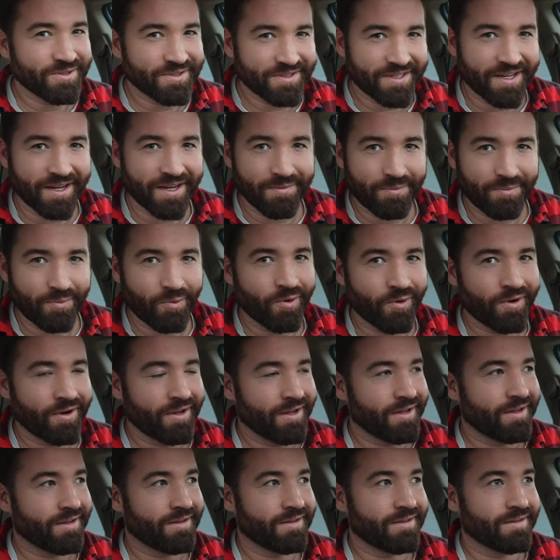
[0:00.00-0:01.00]

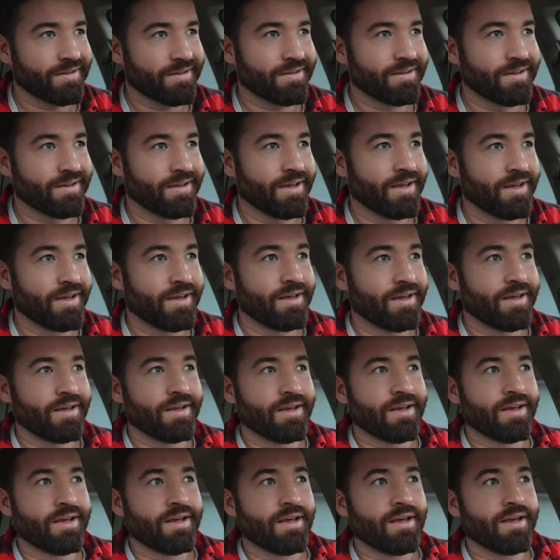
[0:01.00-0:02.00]
skateboarding?
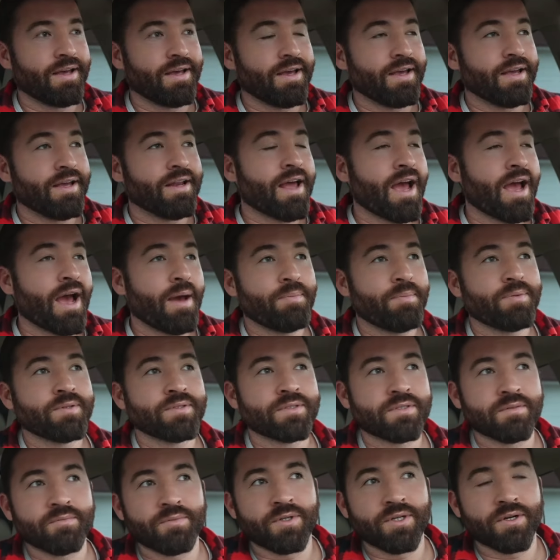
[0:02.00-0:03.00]
It
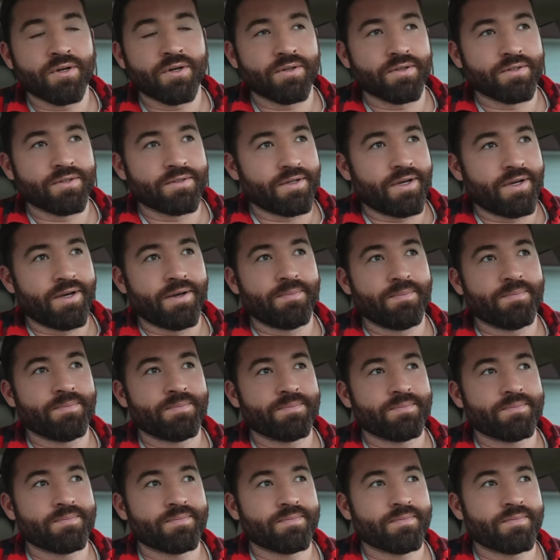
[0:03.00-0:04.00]
happens to me all the time.
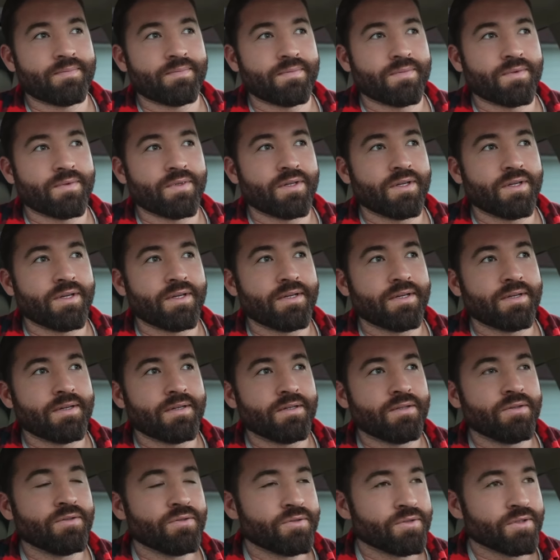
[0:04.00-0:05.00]

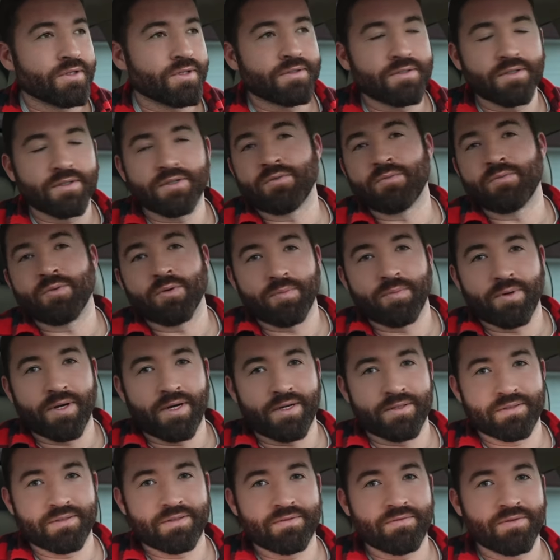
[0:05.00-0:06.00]
Usually it's a little more
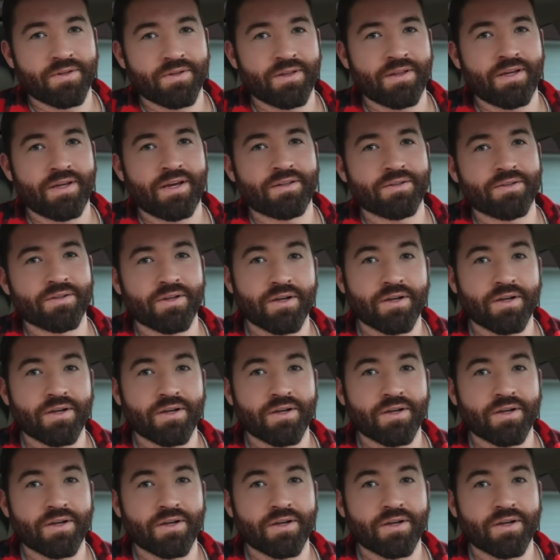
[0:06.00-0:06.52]
positive than that. They're